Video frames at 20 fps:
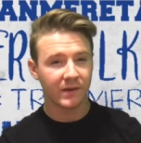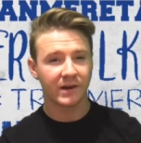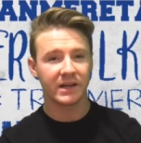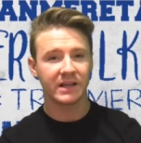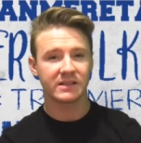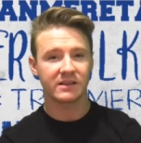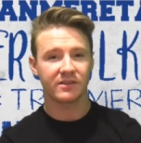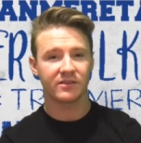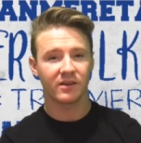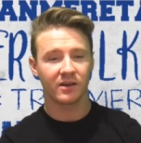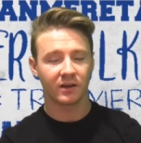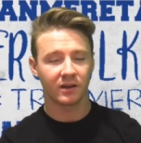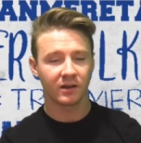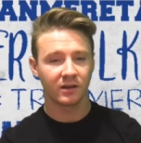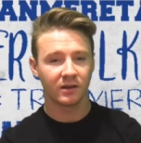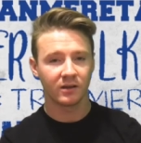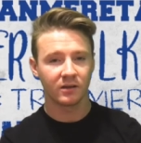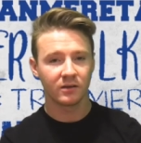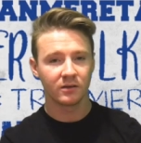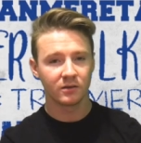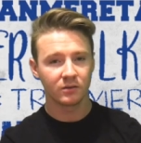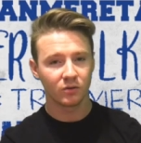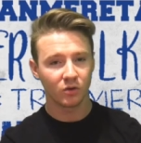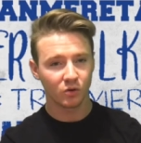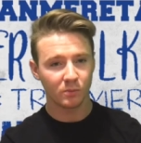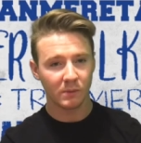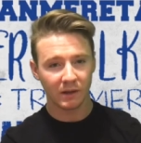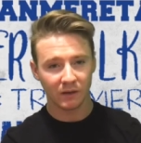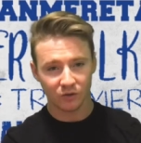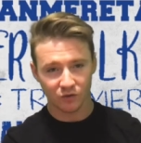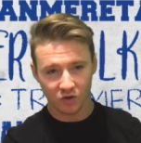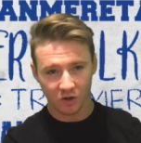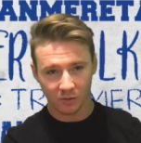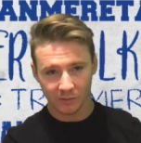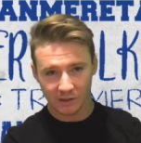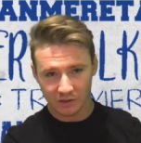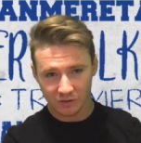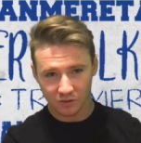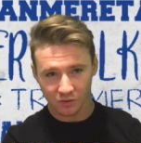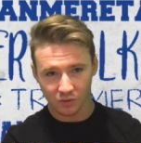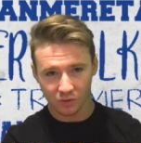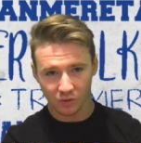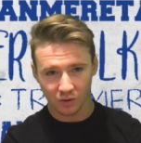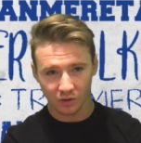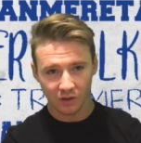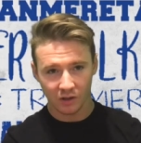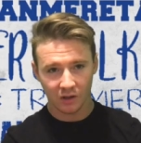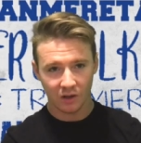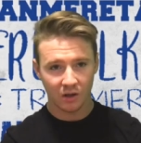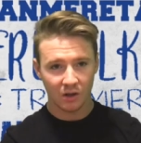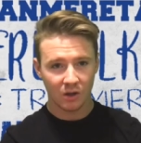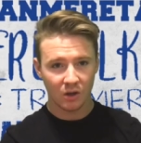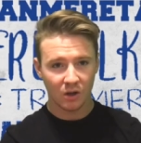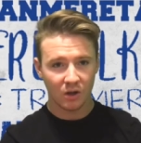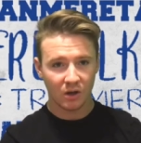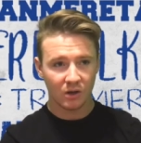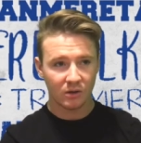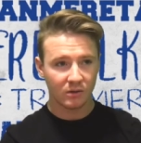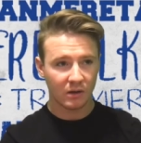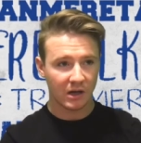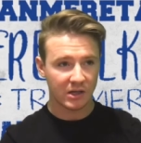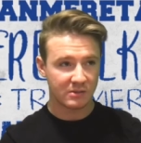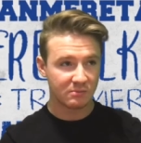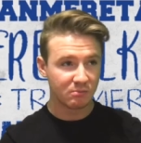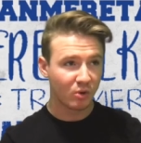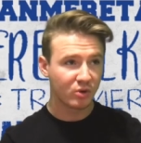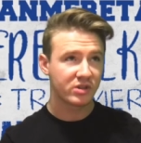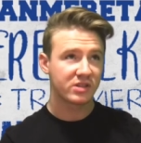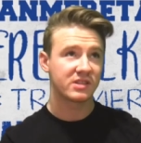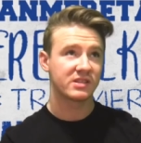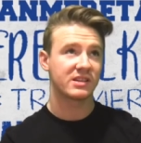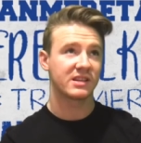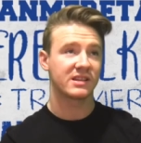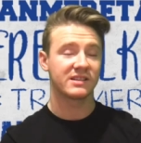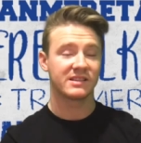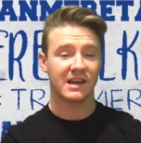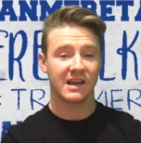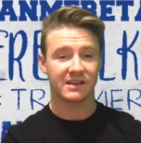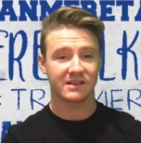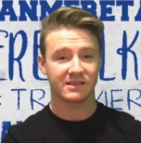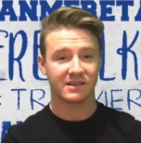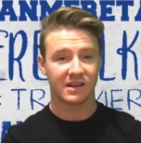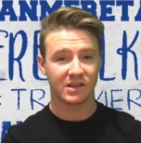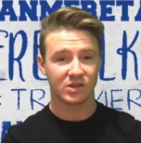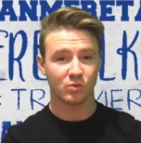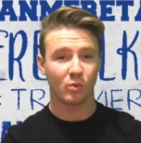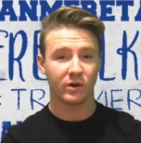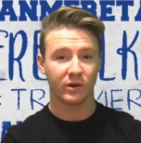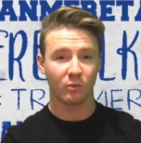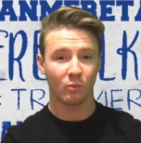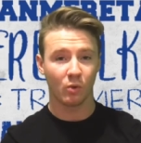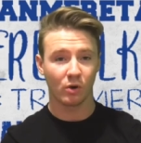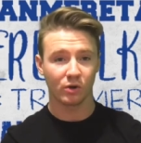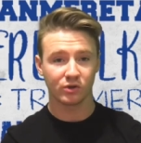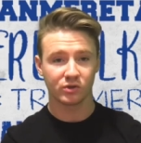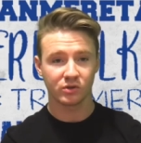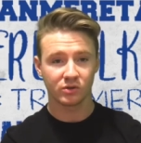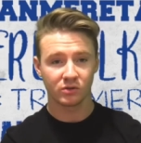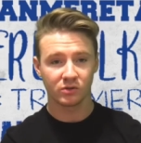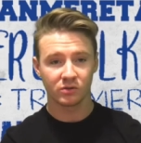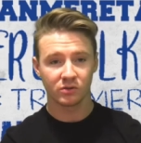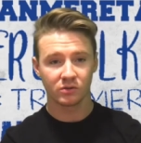that I need to thank just making Tranmere Talk as much a success as what it was.